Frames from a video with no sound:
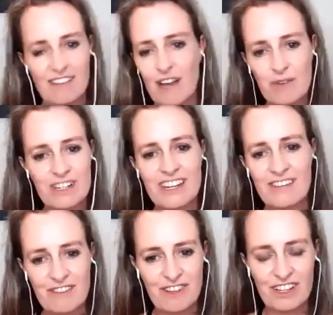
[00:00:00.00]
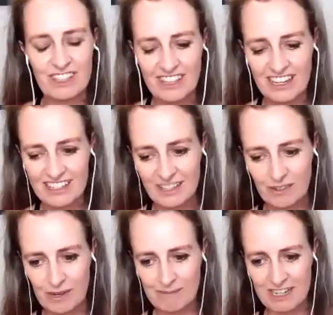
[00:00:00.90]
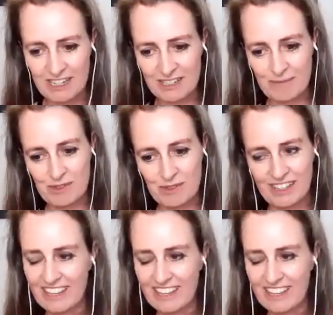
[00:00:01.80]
I would never have got the one matchstick movie.